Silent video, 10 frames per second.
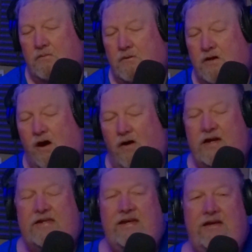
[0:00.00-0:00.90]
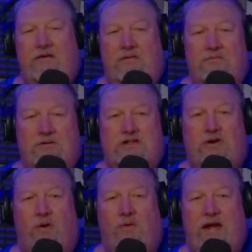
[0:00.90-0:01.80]
the Colony Theater was
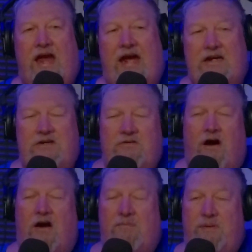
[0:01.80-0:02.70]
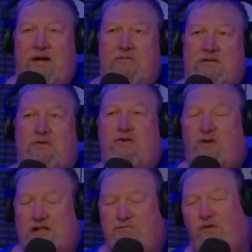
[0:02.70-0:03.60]
told they had to do an RFP, which
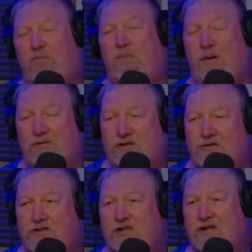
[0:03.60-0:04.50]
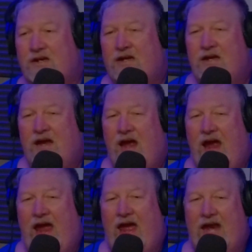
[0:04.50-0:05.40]
request for proposals,
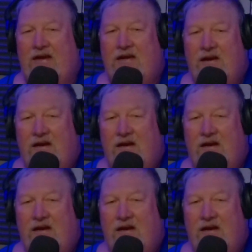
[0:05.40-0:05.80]
and